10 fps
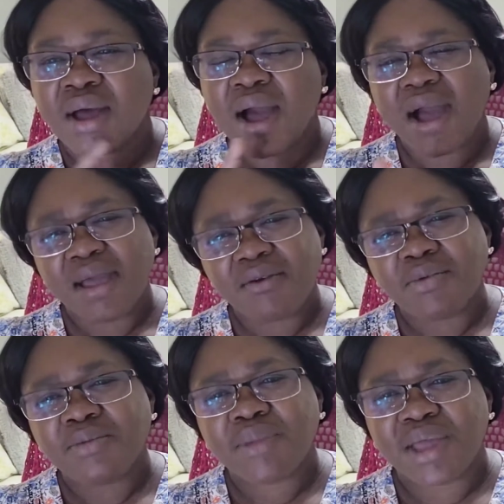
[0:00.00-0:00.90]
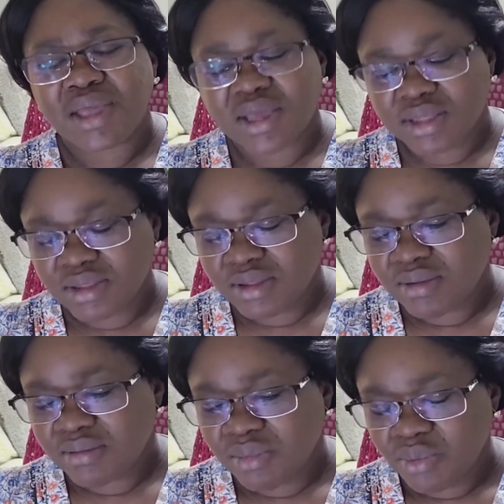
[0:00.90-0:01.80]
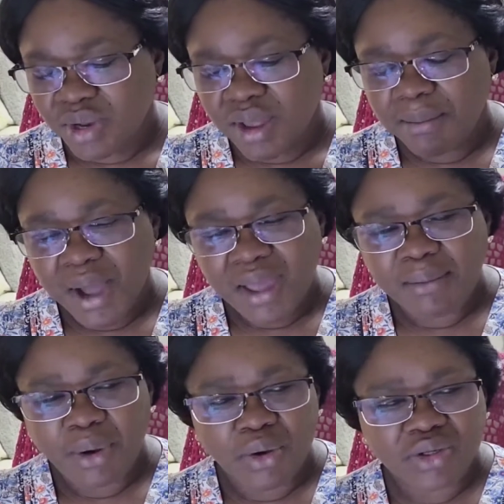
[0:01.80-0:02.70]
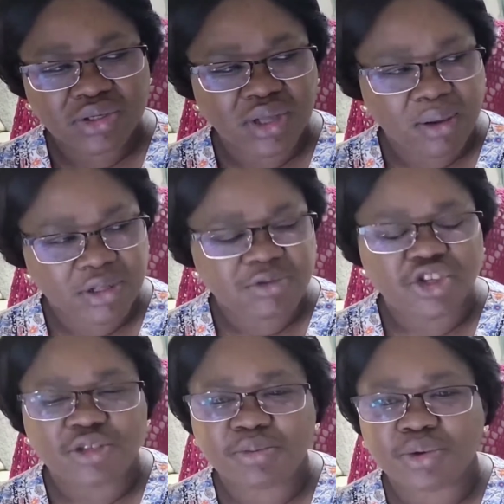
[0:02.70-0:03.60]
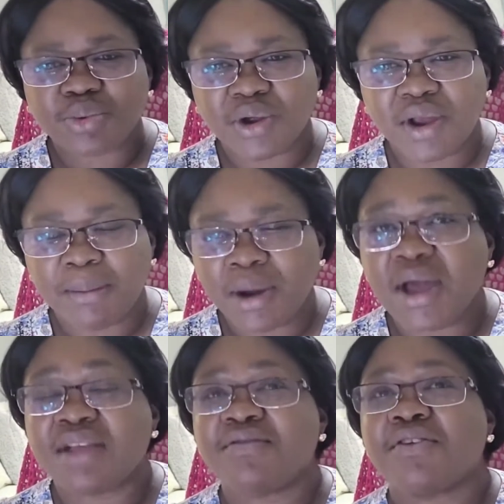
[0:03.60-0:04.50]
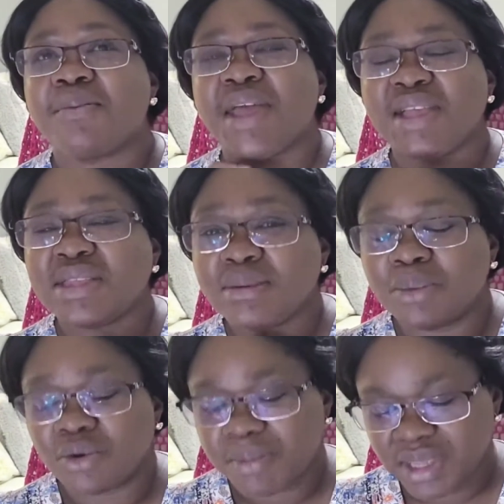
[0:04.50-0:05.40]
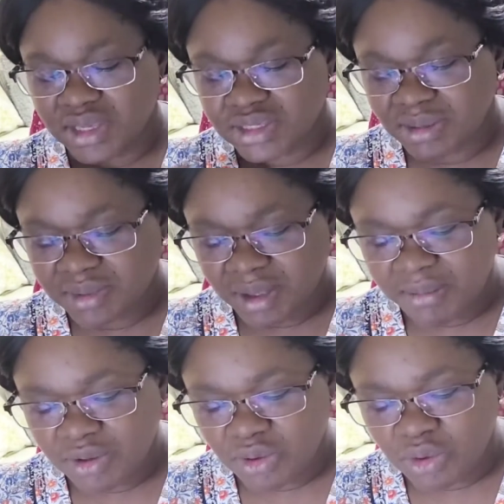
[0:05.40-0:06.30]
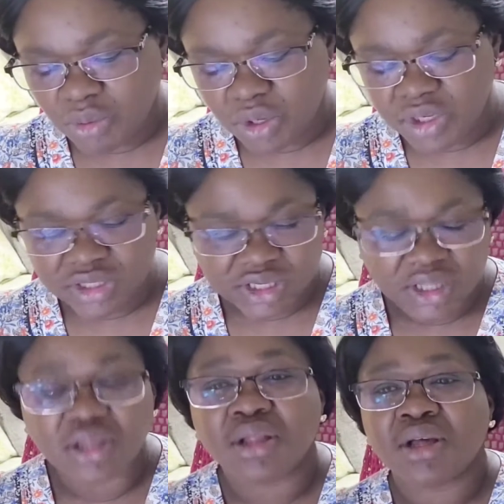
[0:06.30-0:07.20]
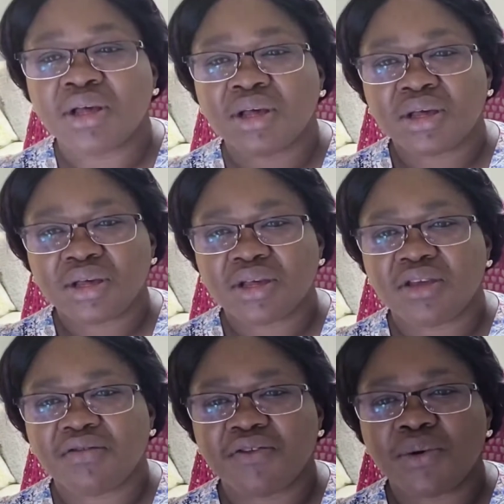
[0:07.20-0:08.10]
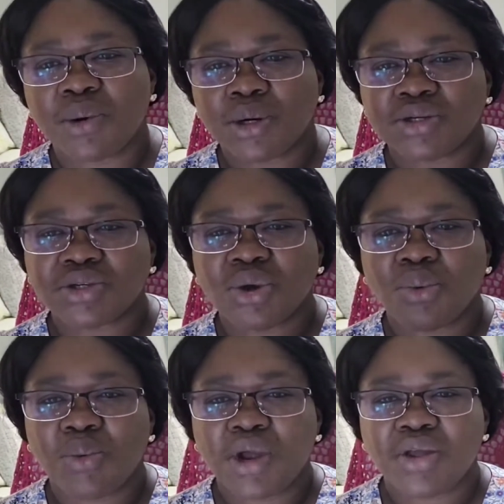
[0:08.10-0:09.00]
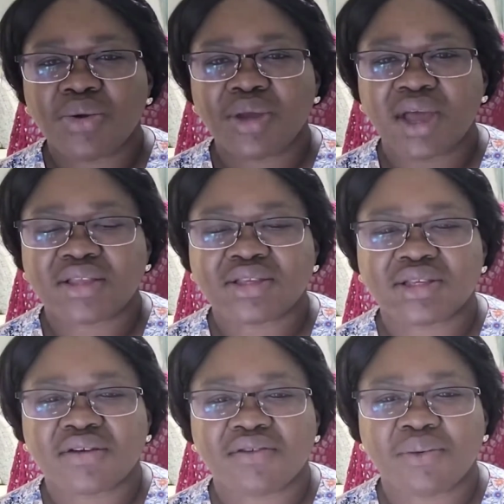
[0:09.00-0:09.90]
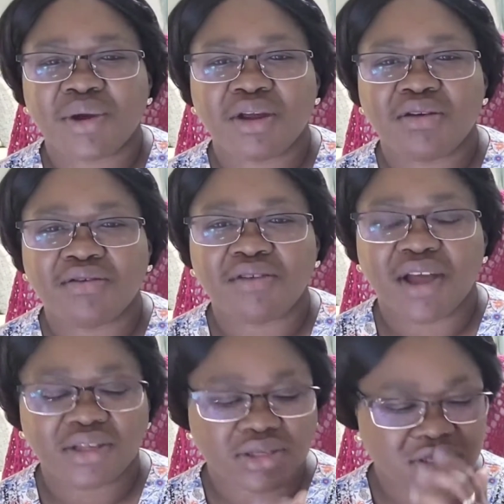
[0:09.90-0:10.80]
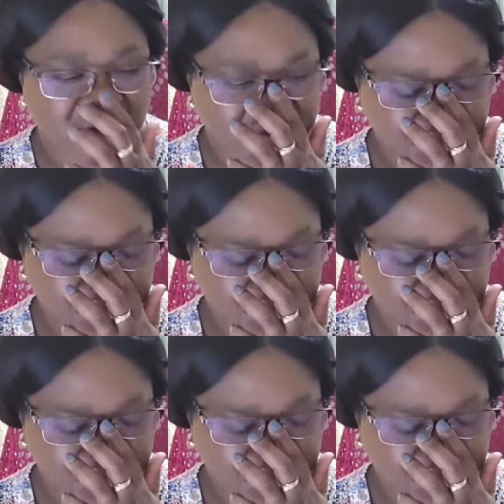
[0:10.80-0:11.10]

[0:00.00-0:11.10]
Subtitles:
I will make it, when I buy books, I'll just put where I buy it from in the book, because sometimes, you want to tell your viewers where you get stuff and where you find stuff.